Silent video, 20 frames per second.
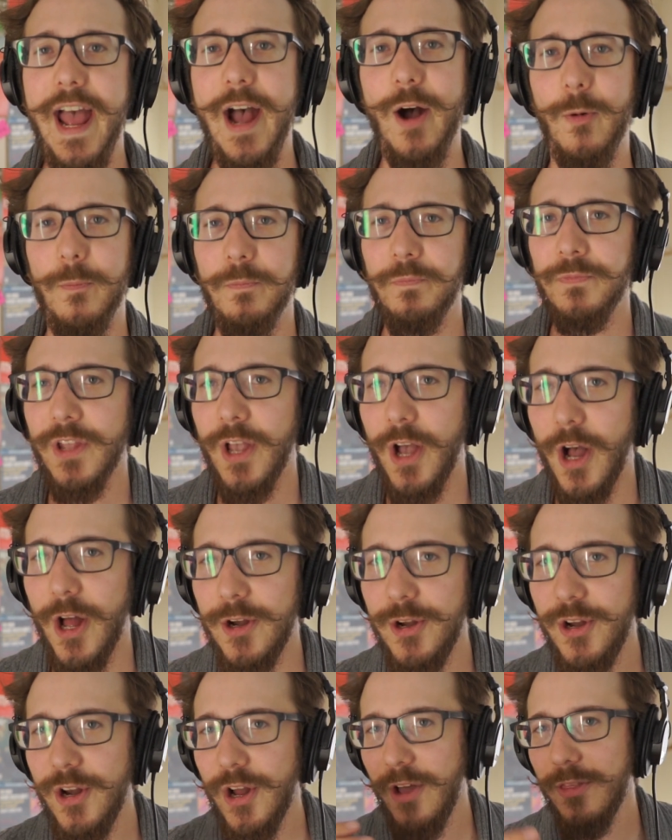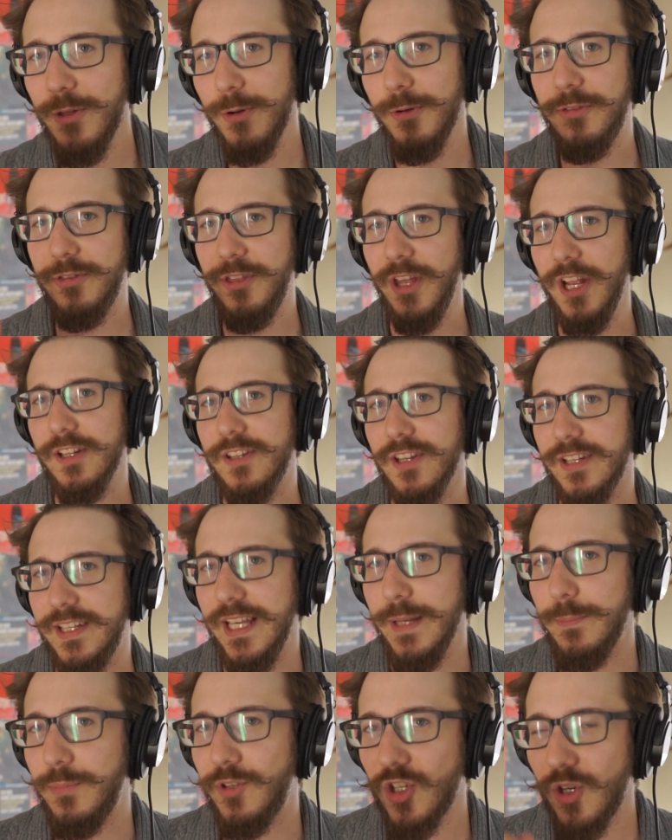Now, another thing to
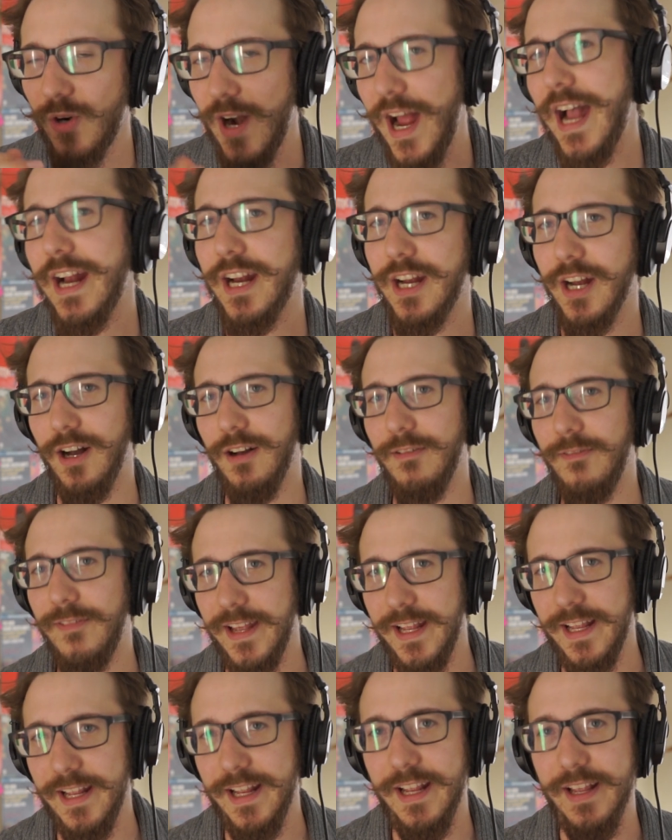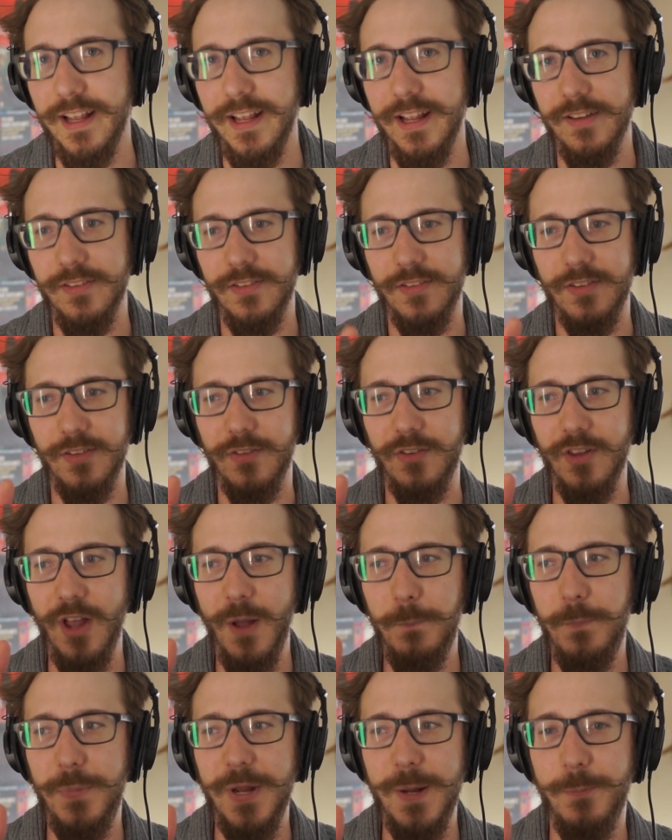keep track of is
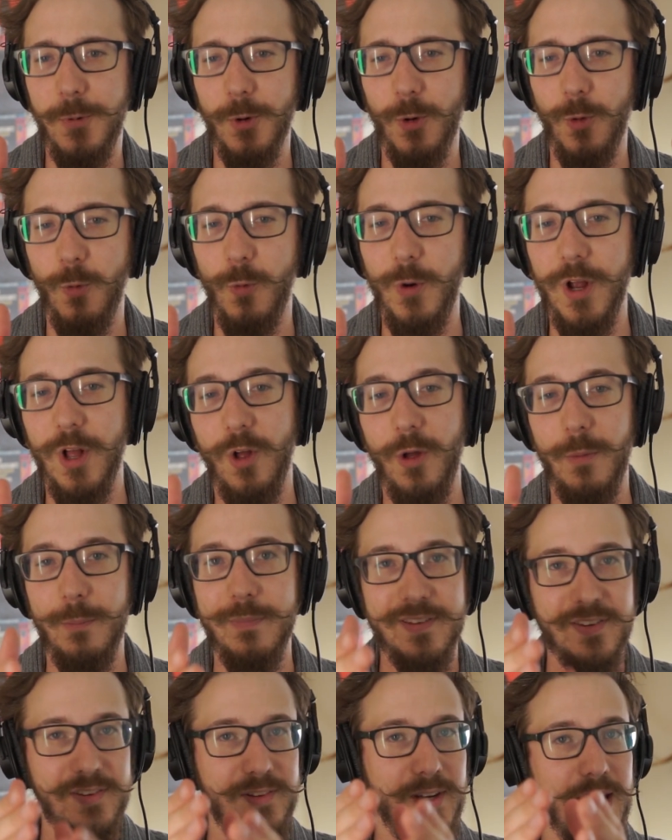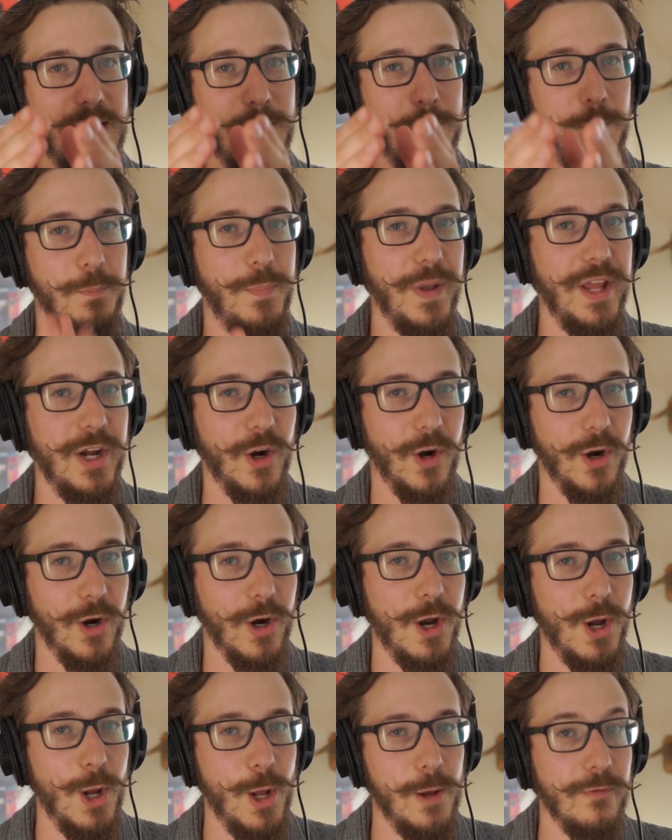some people will mistake
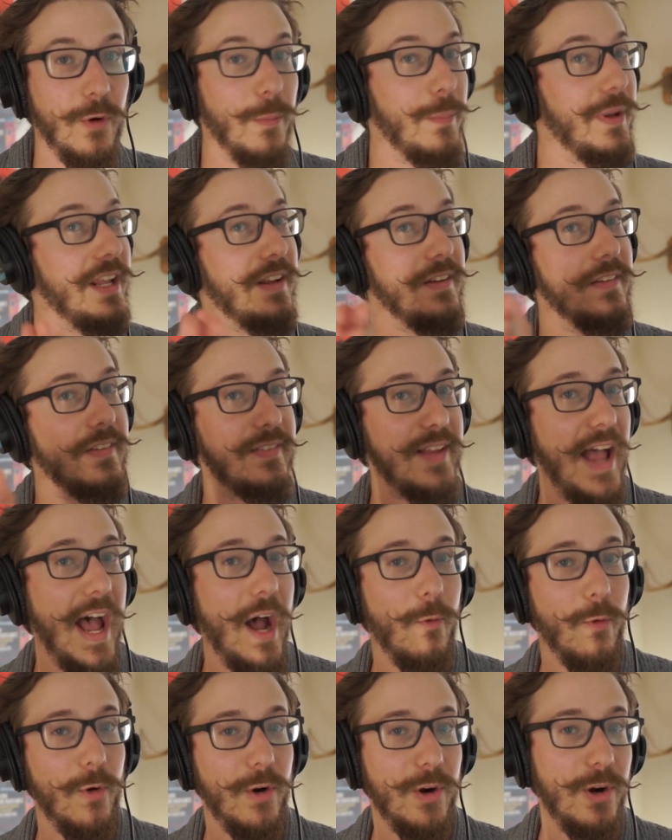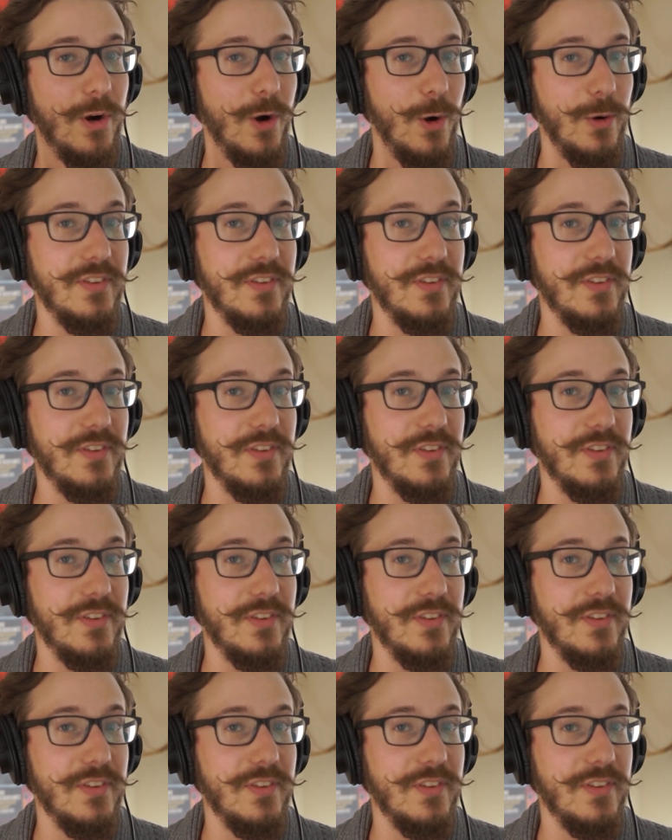bitter for being sour,